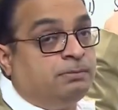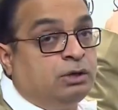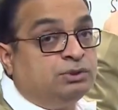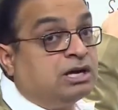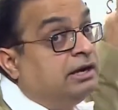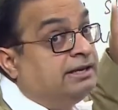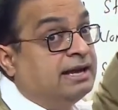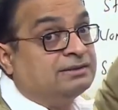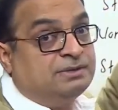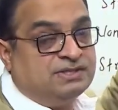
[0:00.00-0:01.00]
about
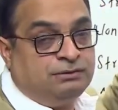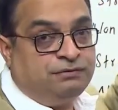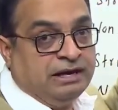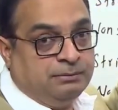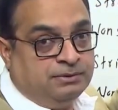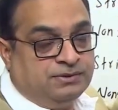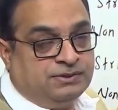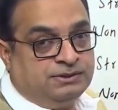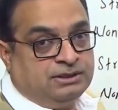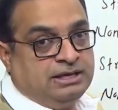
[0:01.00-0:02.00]
cardiac muscle
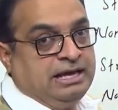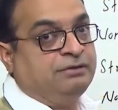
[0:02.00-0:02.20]
fibers,